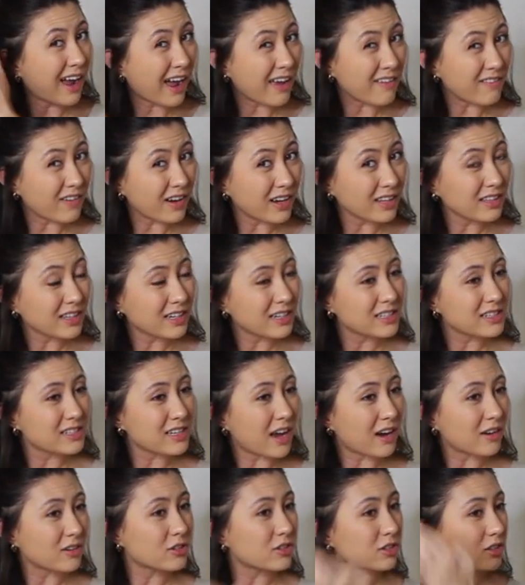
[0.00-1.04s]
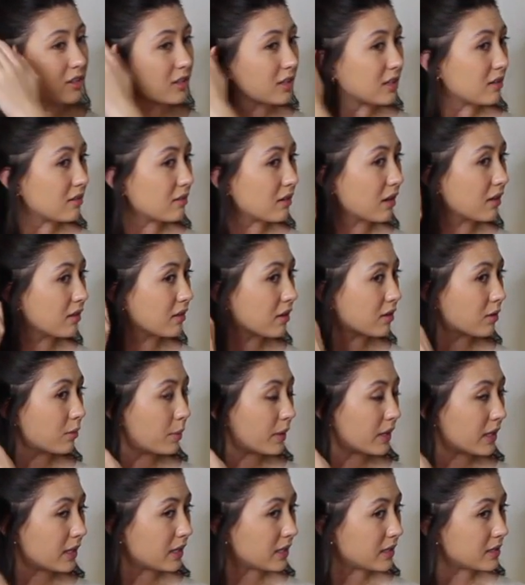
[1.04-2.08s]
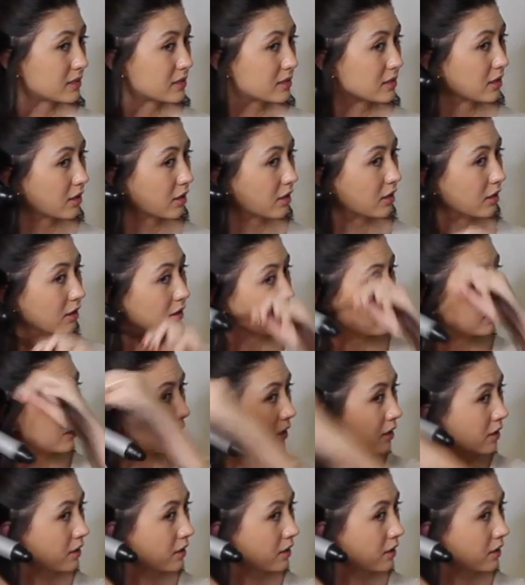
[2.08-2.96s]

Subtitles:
I find that it's actually a little bit easier